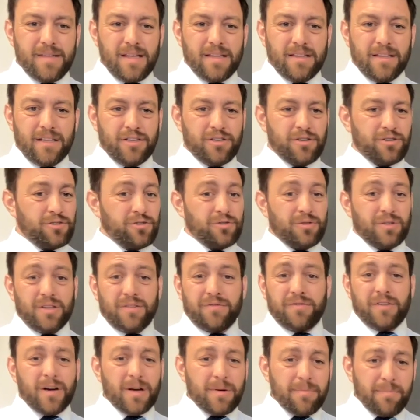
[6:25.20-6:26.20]
that you're doing
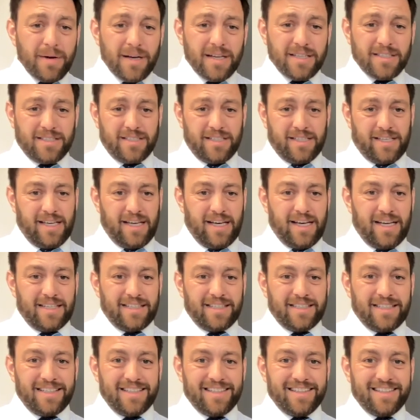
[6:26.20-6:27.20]
the very best you
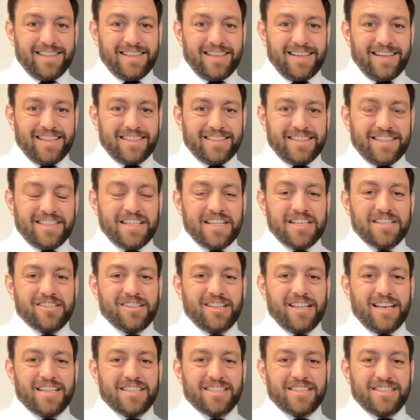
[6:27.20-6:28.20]
can to teach
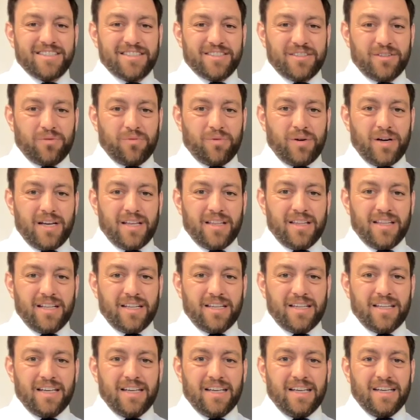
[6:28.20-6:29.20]
lessons in a way
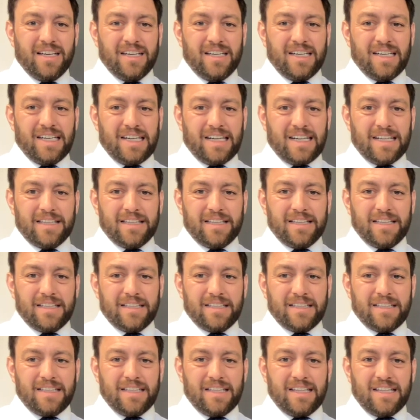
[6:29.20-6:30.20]

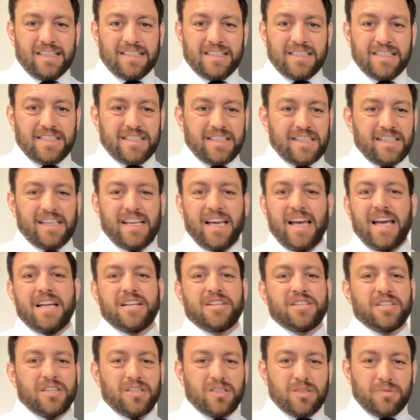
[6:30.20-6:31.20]
that's as
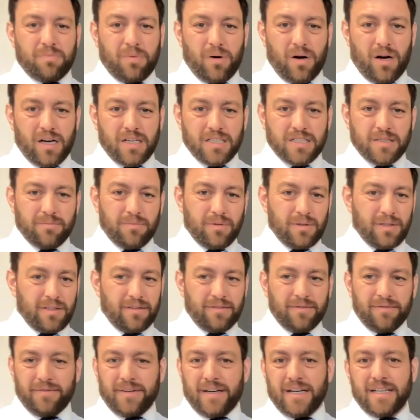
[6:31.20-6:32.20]
engaging as possible
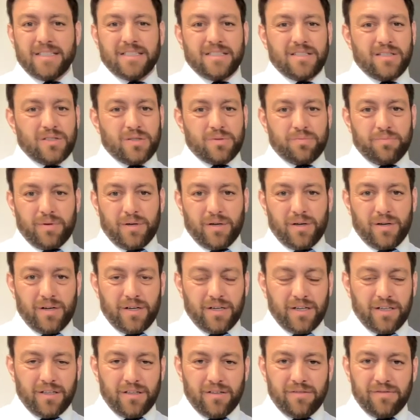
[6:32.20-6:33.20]
and invites the
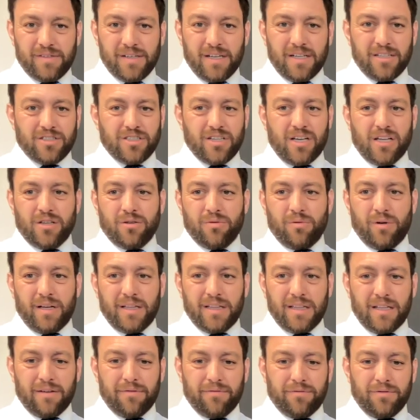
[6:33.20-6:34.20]
Spirit, and you've got
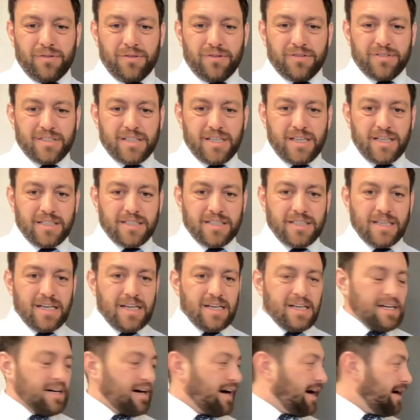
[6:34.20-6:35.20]
genuine love for those kids.
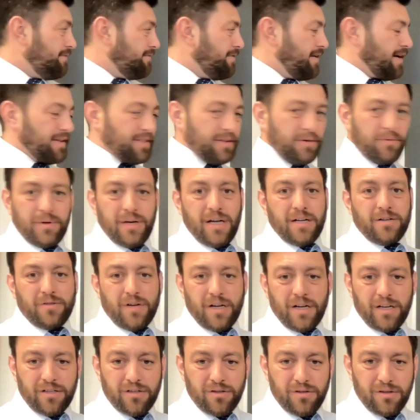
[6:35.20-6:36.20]
I found that when I
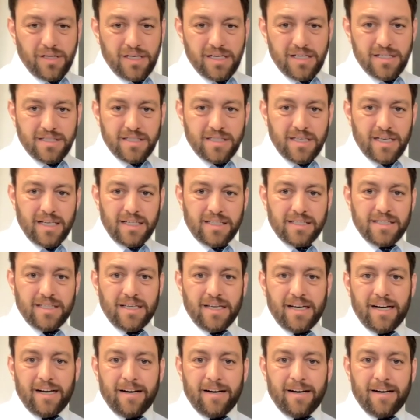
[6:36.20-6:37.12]
try to do these things,